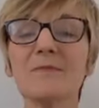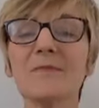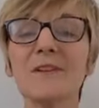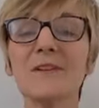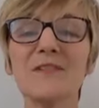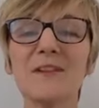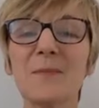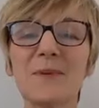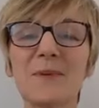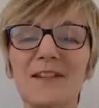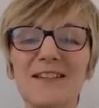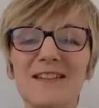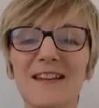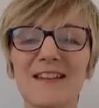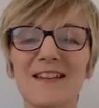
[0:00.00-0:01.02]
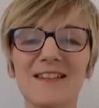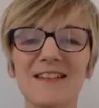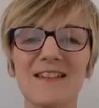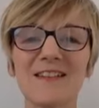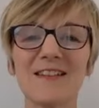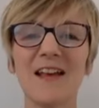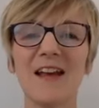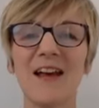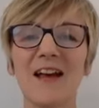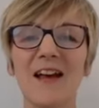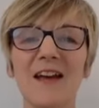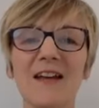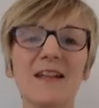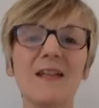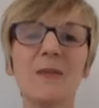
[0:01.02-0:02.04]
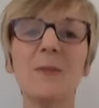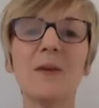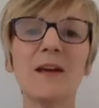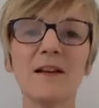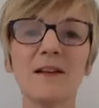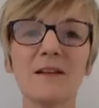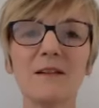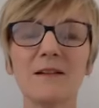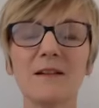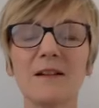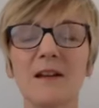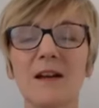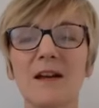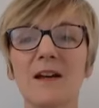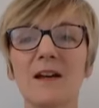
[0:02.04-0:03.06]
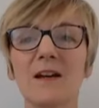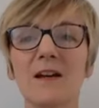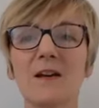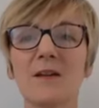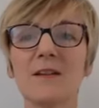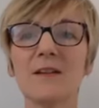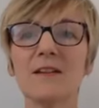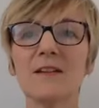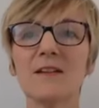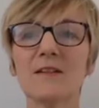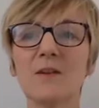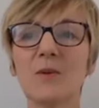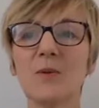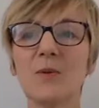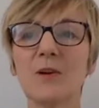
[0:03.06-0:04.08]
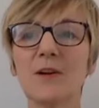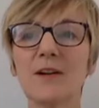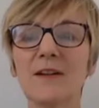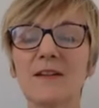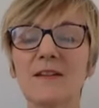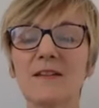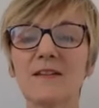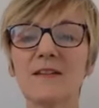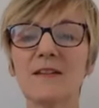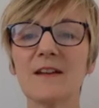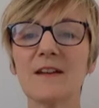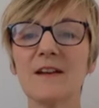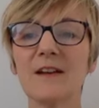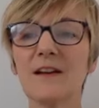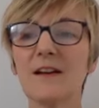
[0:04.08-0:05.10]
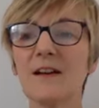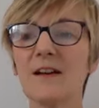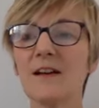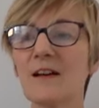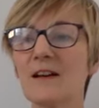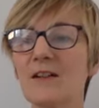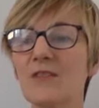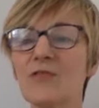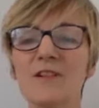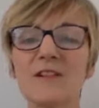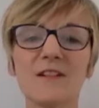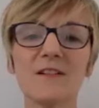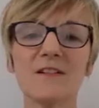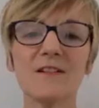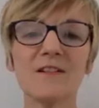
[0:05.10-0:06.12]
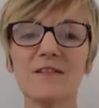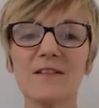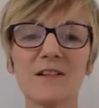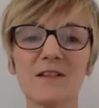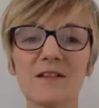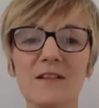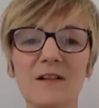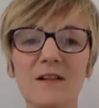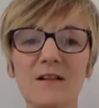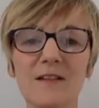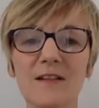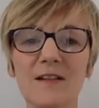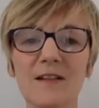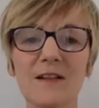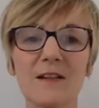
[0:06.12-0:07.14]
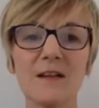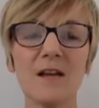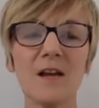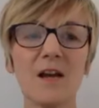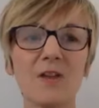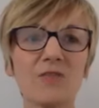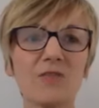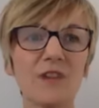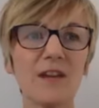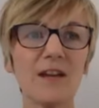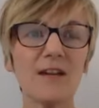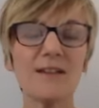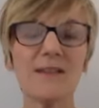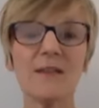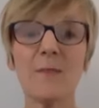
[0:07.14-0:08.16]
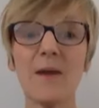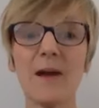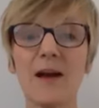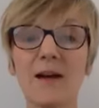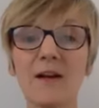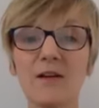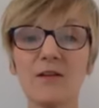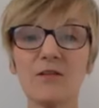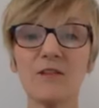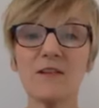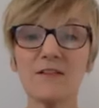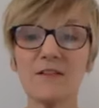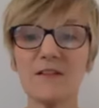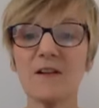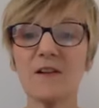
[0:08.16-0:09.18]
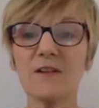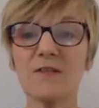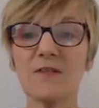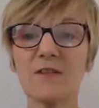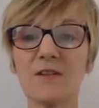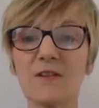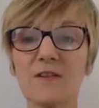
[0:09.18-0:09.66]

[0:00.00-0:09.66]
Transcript: if somebody sends us an email that is quite critical or insulting, and it creates some anger inside of